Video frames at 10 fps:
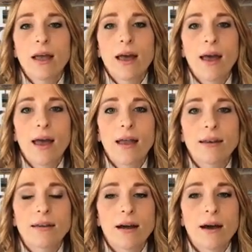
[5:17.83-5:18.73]

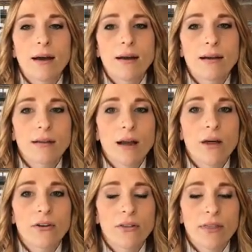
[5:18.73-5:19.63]
and
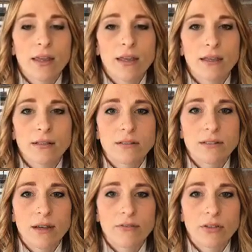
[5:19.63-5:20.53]
other things
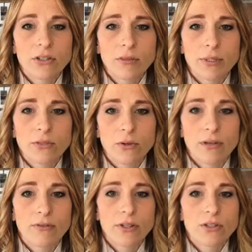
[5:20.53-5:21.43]
definitely should be stored in the
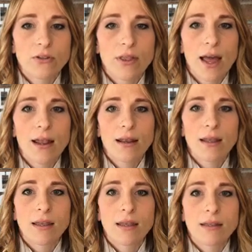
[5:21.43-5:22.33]
fridge. So that
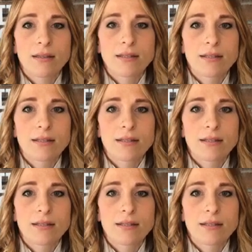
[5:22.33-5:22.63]
is